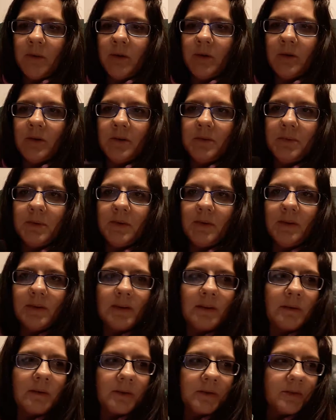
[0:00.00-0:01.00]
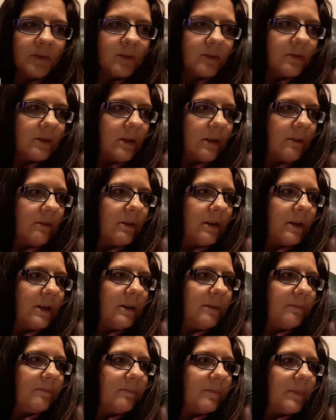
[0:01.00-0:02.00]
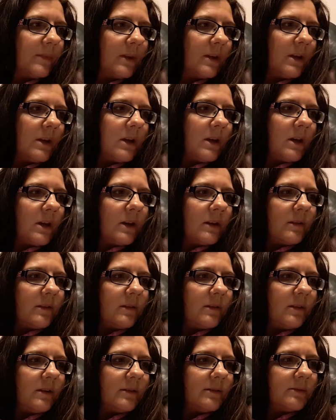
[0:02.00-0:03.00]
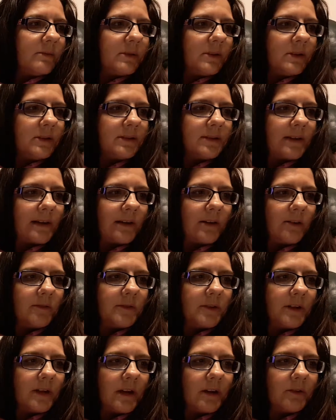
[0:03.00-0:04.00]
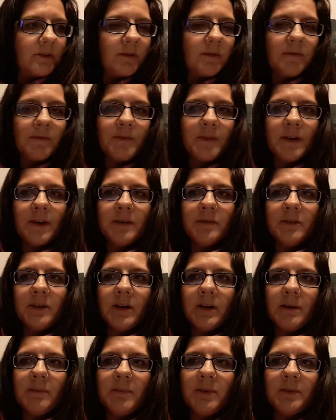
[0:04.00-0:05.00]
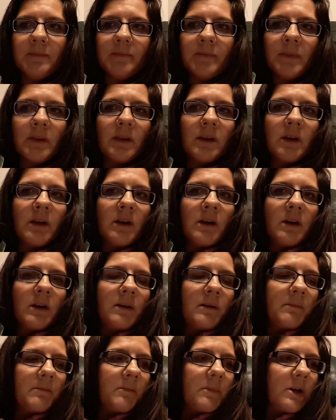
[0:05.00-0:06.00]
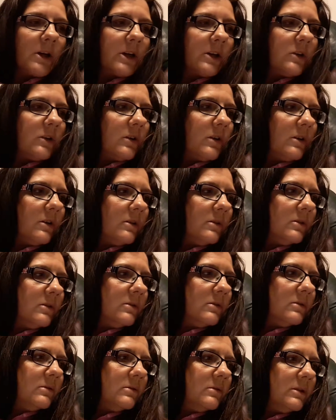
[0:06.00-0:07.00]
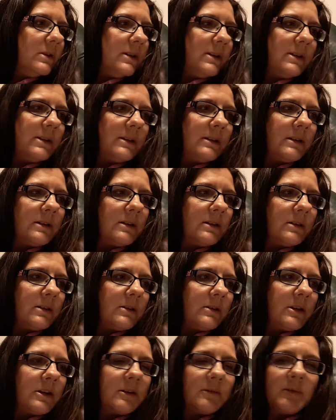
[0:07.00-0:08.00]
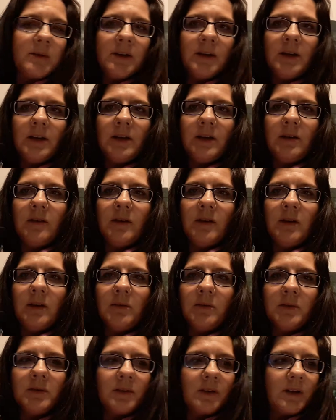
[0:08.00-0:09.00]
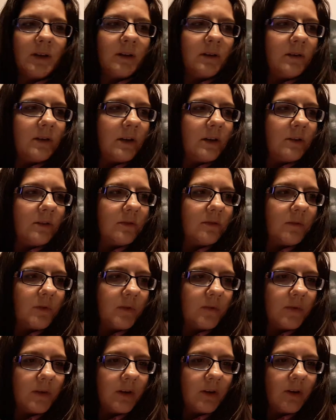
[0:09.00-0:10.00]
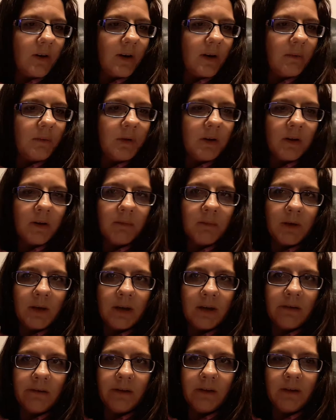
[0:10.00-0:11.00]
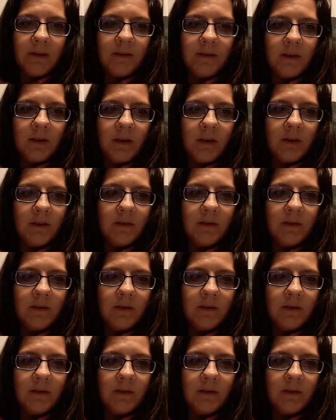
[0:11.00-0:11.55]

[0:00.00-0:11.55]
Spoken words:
won't open this up because it's really runny. This one started off at 105 grams. My goal at the beginning of the year was to get it down to 50 grams. I'm currently sitting at